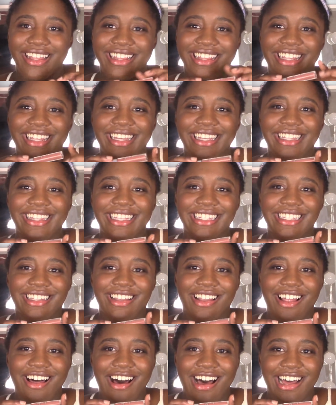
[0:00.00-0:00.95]
Like this
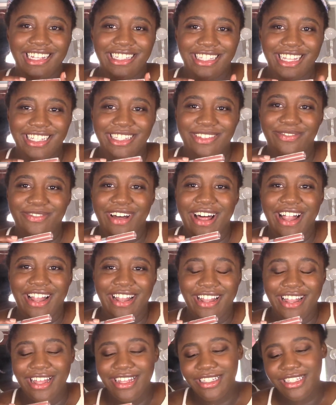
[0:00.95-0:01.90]
gloss as
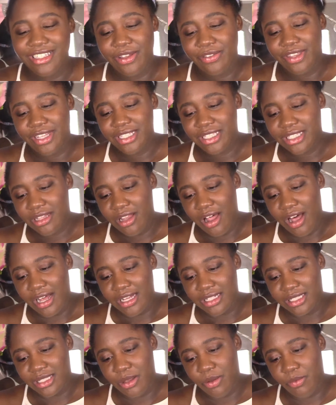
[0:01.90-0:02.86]
well. So this
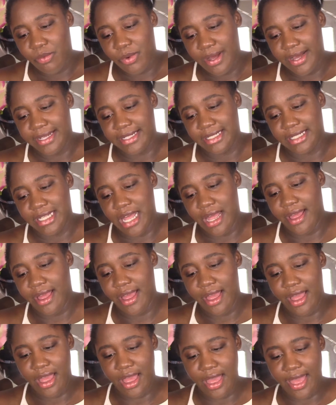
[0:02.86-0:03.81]
gloss was
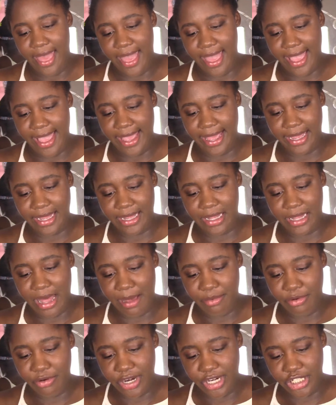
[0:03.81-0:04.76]
a
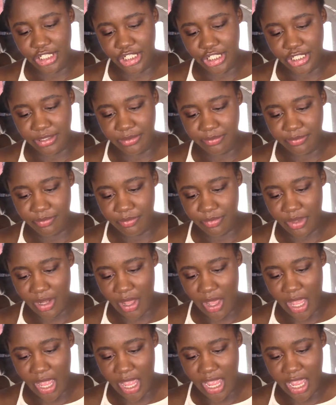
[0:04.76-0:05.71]
collaboration
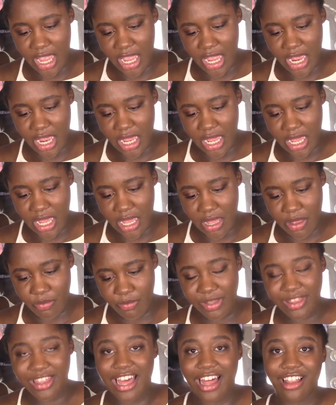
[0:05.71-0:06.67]

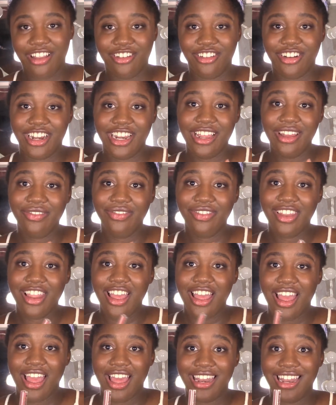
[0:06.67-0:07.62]
with Ellery,
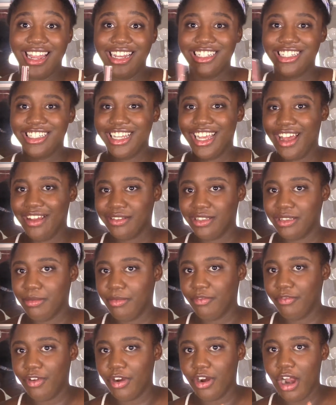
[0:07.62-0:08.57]
and I actually have
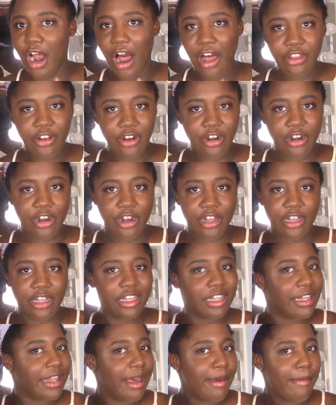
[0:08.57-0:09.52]
some of her other
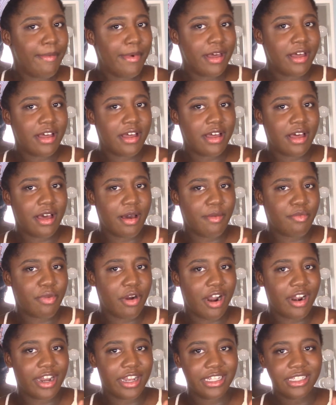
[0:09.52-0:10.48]
lip
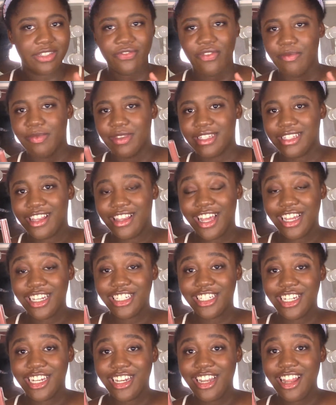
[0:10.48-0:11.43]
products from this
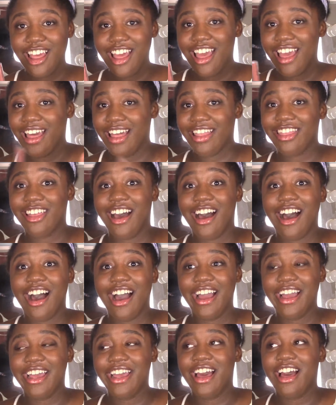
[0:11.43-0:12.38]
collection that
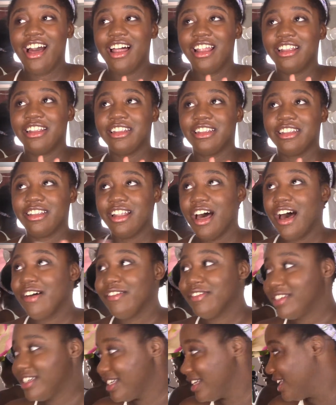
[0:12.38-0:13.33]
I
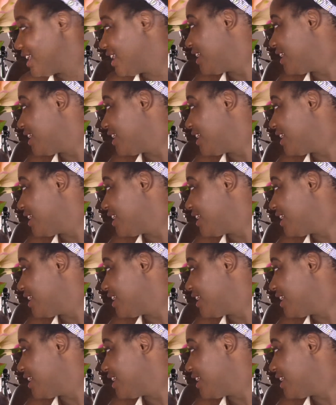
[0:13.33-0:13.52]
loved,